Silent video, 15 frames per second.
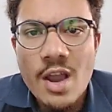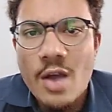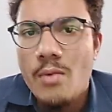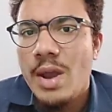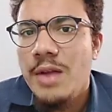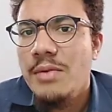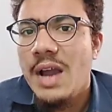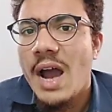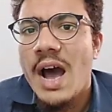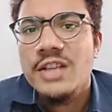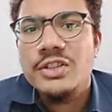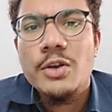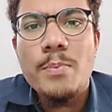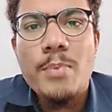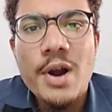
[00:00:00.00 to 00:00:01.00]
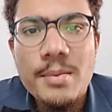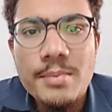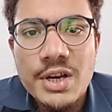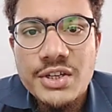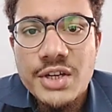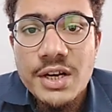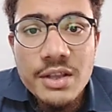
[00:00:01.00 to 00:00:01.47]
when we ask
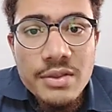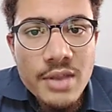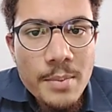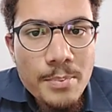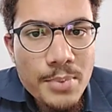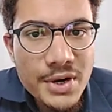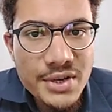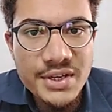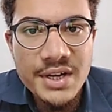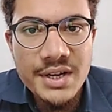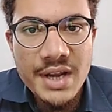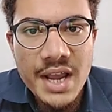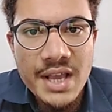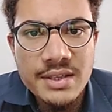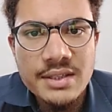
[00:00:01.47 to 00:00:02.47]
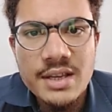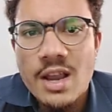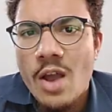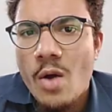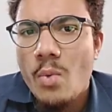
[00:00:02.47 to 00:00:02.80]
permission in the present tense,